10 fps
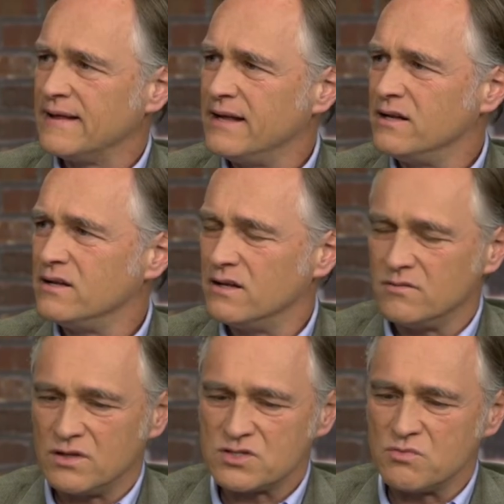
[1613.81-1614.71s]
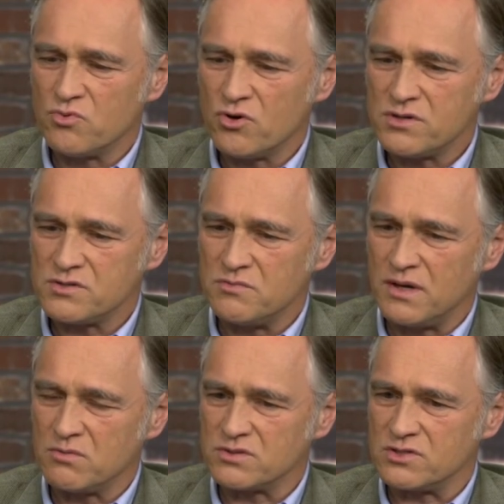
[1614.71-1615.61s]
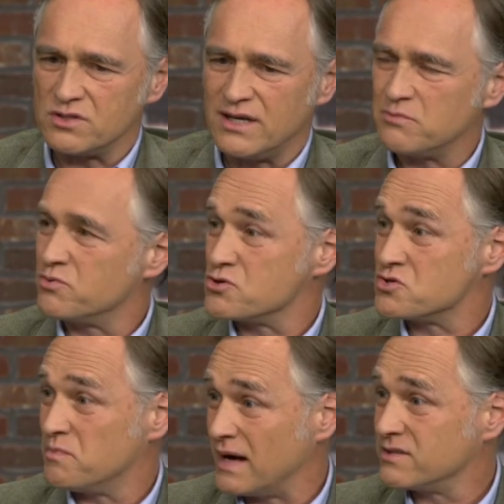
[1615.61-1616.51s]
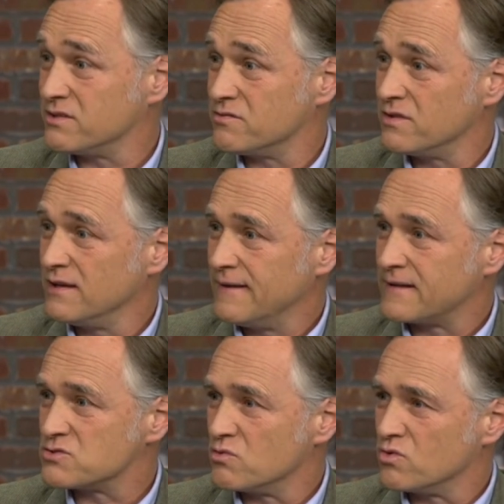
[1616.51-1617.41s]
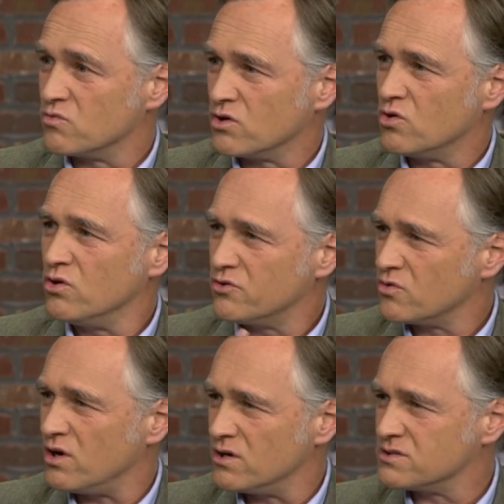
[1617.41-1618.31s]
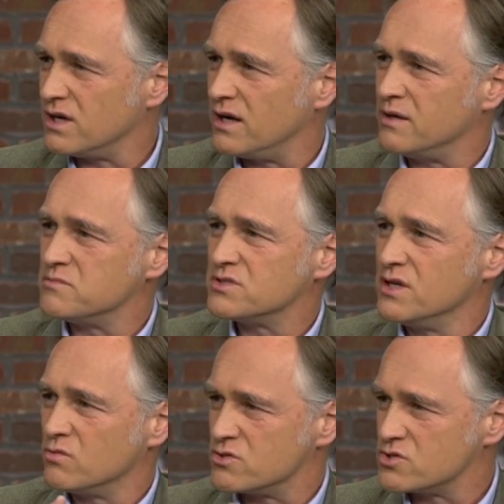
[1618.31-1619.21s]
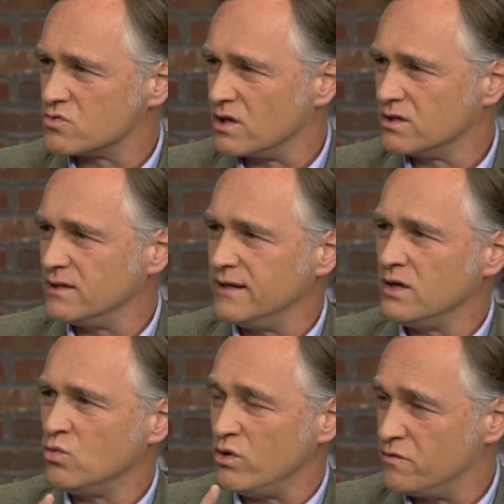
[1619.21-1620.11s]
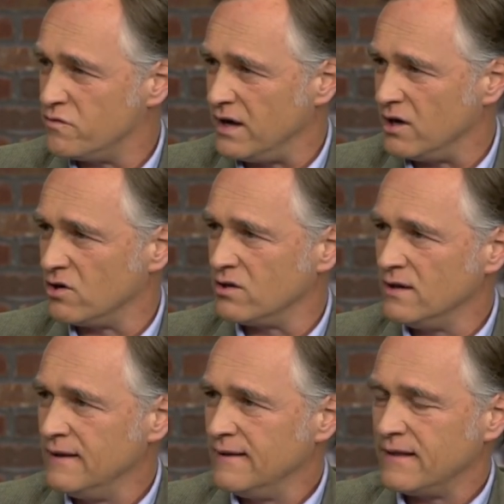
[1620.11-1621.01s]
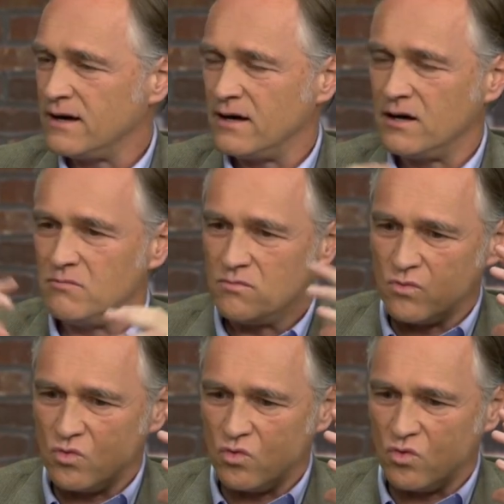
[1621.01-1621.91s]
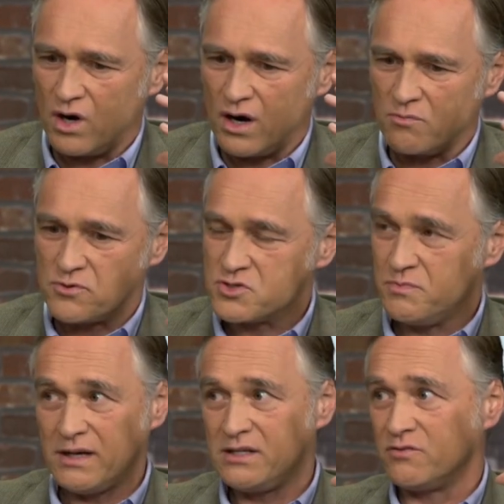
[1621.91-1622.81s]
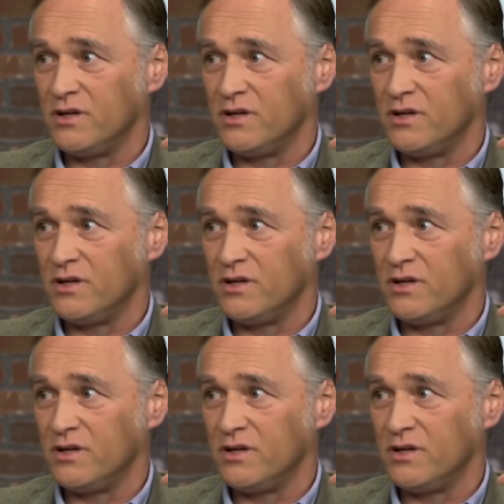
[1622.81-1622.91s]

And it's important to be able to get perspective, because when we're going through hard times, we're struggling, we fail, our perspective